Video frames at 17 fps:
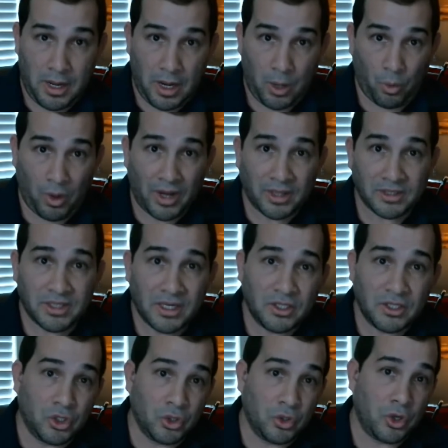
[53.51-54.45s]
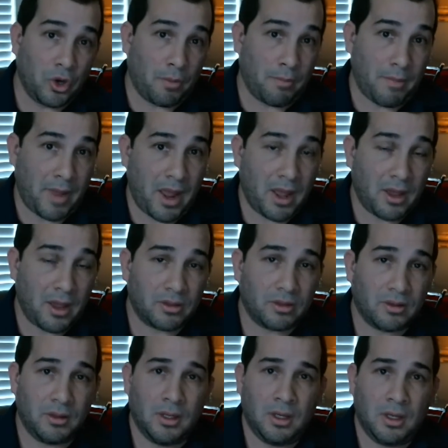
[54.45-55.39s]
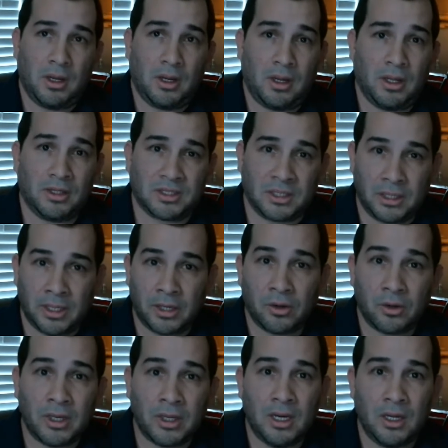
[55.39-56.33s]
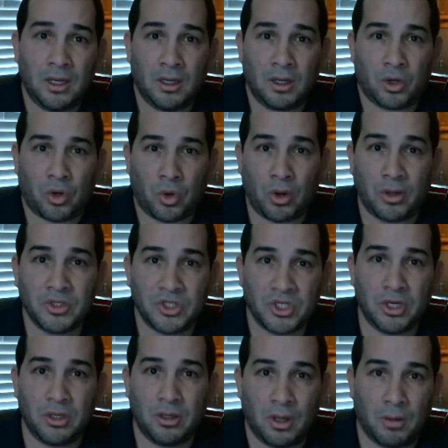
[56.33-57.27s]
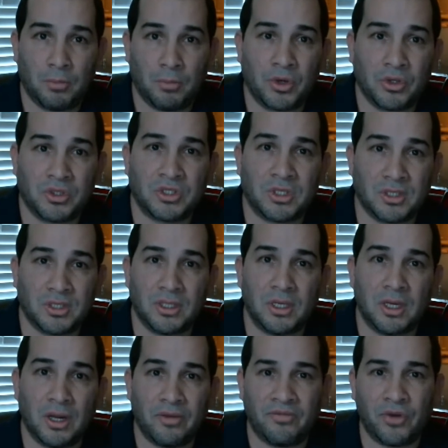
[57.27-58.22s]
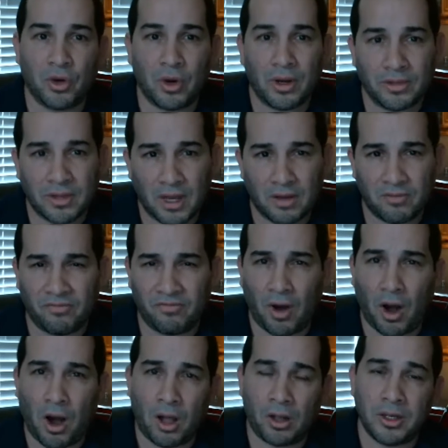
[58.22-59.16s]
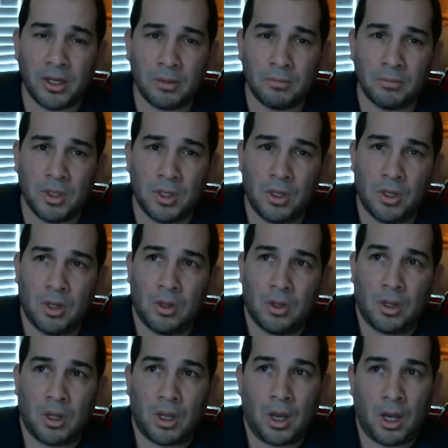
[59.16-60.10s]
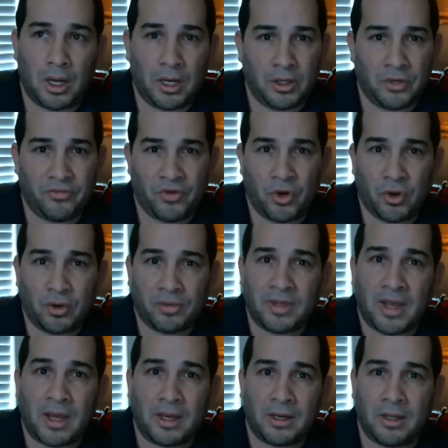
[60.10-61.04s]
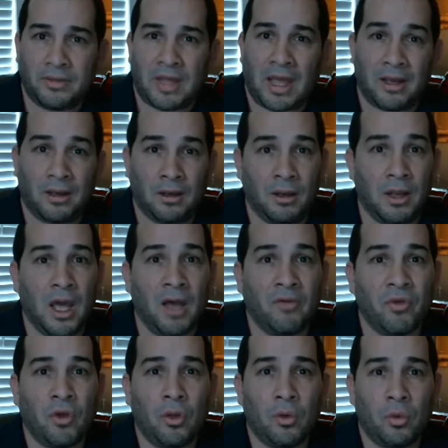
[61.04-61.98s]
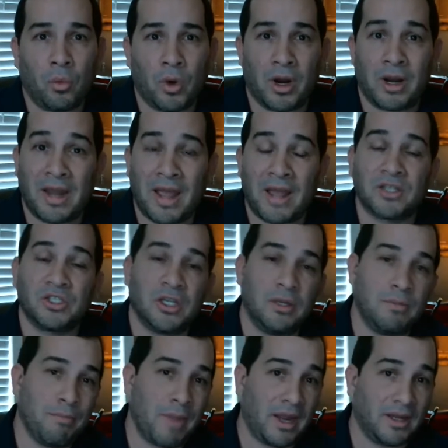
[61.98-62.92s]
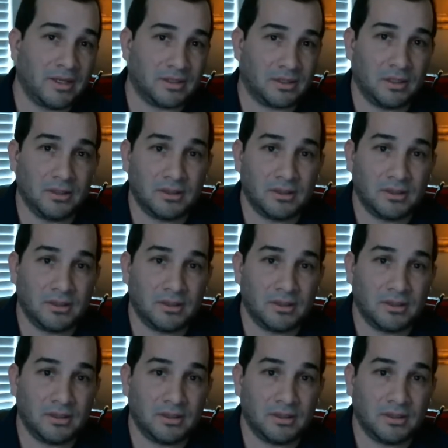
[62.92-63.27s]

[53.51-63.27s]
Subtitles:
And when I say do your math, it's literally crunching numbers to see if you're at that volume, and if you're at that level where it actually makes